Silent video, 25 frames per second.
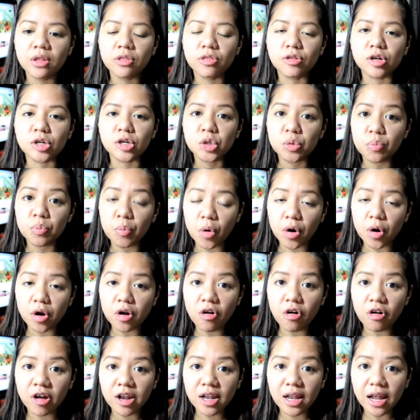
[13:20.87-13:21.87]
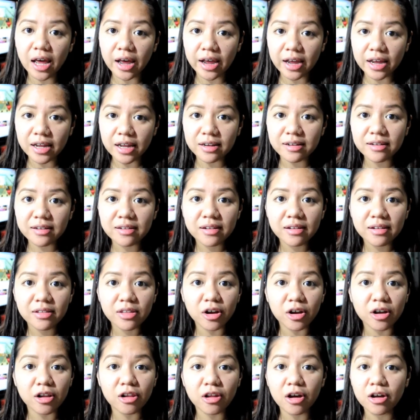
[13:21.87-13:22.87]
there's more online.
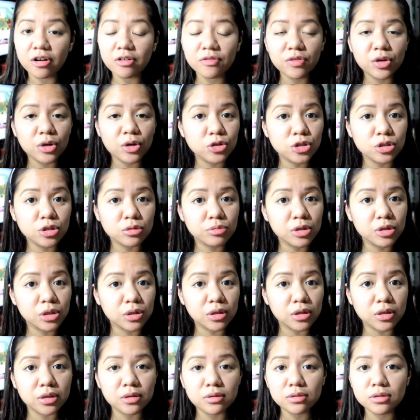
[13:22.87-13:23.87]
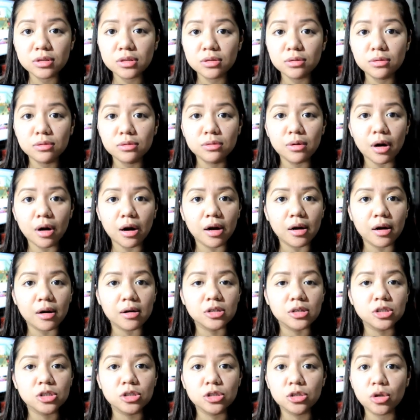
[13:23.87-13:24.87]
There are a lot of YouTube gurus who are
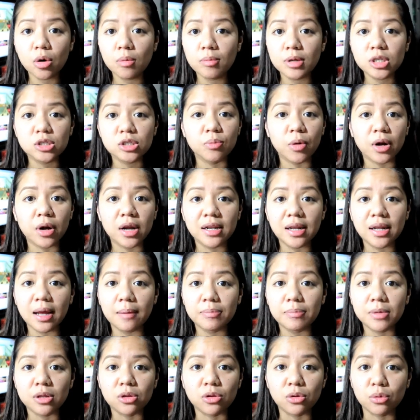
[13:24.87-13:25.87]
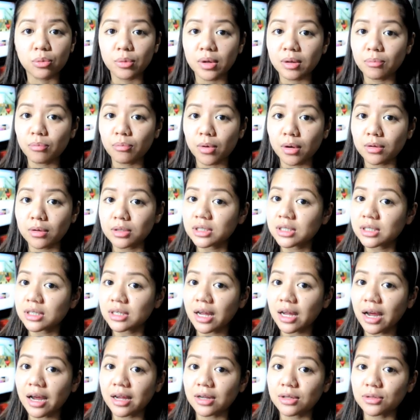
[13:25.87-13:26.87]
so much more adept at doing brows
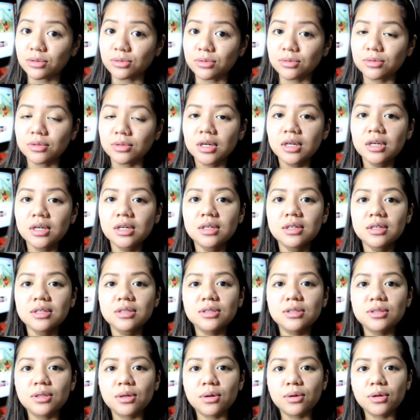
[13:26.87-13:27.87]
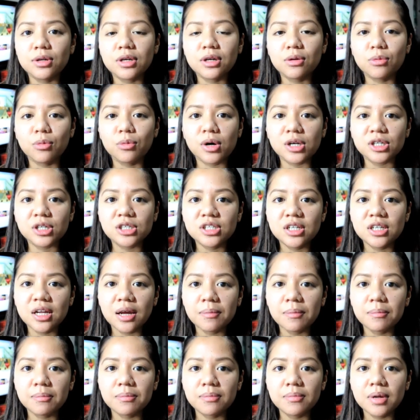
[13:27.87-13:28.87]
than I do. So you can watch
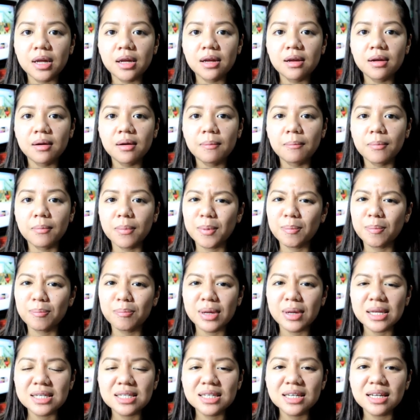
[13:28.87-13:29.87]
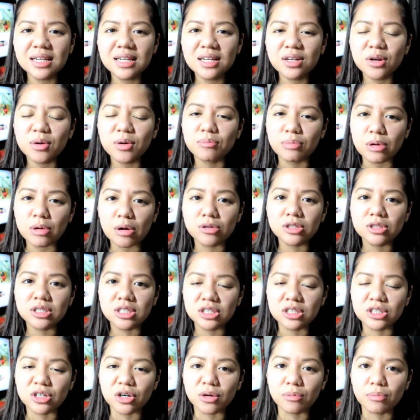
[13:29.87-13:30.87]
them. But basically your brows
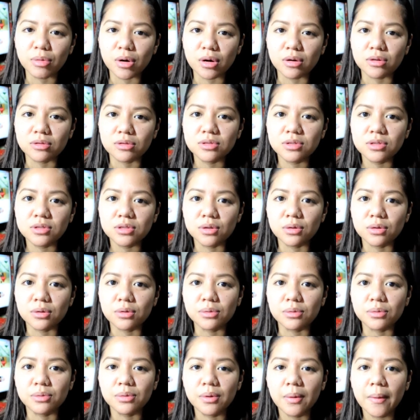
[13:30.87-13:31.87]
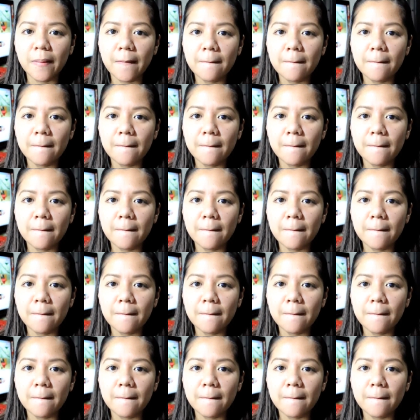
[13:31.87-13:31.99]
is your brows. So